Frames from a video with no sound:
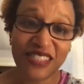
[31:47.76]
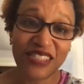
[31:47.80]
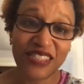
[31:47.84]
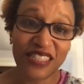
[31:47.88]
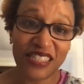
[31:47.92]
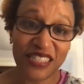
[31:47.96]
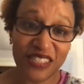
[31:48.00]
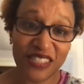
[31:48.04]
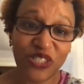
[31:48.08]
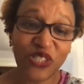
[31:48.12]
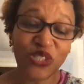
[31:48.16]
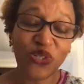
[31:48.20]

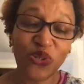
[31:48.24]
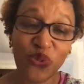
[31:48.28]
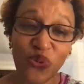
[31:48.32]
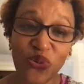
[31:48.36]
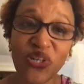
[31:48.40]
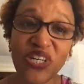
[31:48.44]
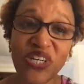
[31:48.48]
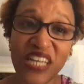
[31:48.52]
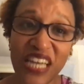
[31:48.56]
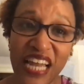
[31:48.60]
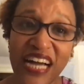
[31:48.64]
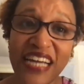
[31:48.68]
it's
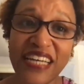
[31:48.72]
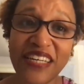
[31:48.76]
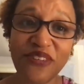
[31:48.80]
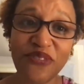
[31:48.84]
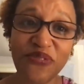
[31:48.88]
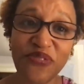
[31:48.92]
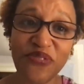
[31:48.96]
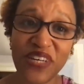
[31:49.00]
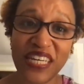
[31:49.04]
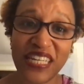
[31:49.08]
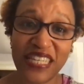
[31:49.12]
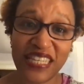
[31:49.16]
your
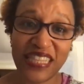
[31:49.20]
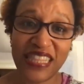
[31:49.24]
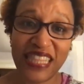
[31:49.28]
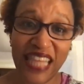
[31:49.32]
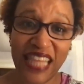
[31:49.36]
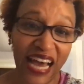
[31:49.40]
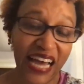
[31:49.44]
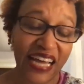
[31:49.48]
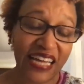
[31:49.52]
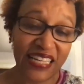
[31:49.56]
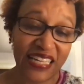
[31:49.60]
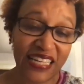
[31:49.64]
life, and
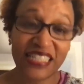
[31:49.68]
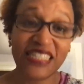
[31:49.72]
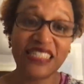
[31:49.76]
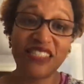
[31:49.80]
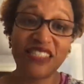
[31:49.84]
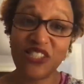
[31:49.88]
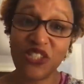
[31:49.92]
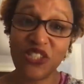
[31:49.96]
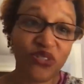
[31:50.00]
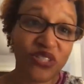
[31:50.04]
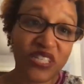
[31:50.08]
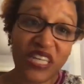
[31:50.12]
that
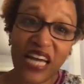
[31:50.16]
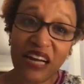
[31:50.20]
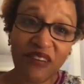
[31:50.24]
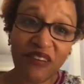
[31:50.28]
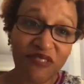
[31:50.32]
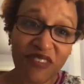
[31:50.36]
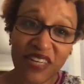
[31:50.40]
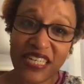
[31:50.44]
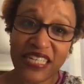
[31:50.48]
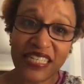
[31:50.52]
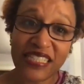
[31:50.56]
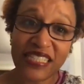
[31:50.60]
is, you're not
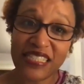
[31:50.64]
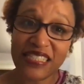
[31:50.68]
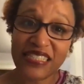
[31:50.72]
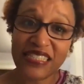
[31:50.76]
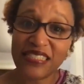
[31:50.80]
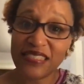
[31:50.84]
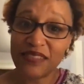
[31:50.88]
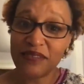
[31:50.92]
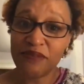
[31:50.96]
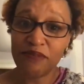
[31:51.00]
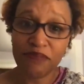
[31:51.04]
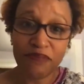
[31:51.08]
ready
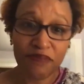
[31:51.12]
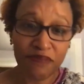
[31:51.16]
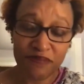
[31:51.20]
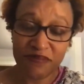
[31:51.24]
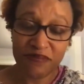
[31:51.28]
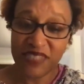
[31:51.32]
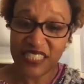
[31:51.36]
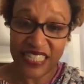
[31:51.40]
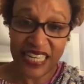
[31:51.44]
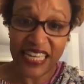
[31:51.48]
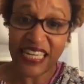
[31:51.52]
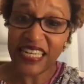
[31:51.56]
to
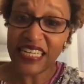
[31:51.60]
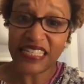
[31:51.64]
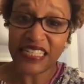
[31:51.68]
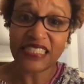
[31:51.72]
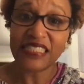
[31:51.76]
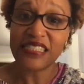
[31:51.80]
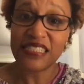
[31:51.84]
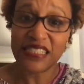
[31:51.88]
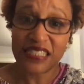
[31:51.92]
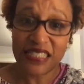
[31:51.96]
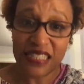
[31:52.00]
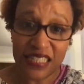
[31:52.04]

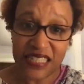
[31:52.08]
change.